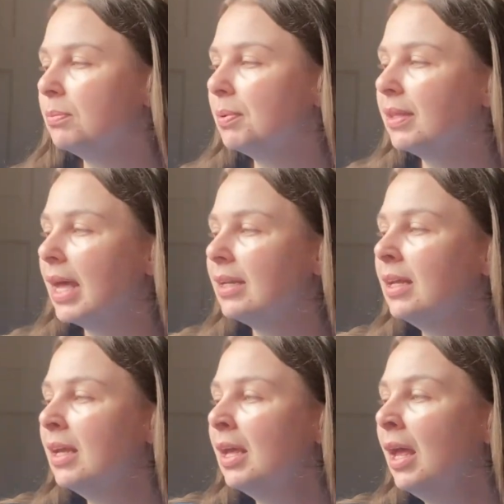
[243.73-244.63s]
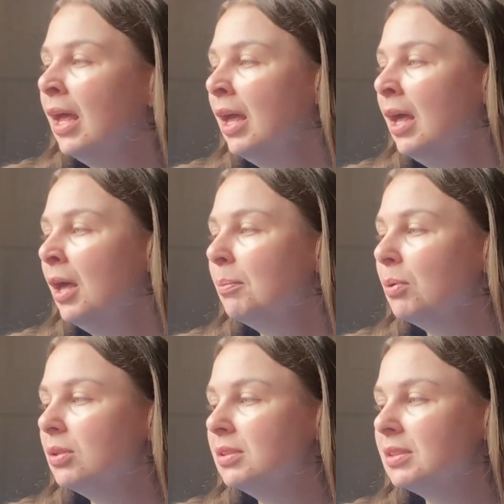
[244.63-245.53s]
But then
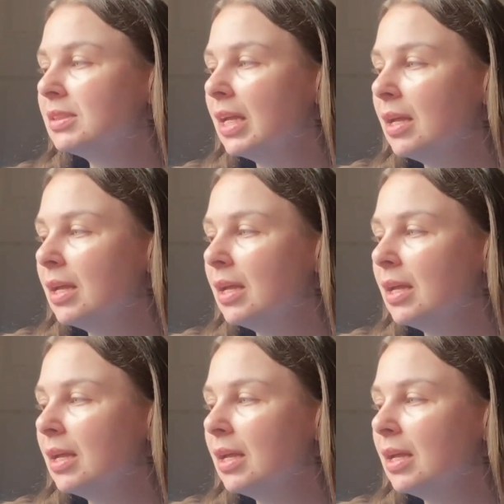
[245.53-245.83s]
buttons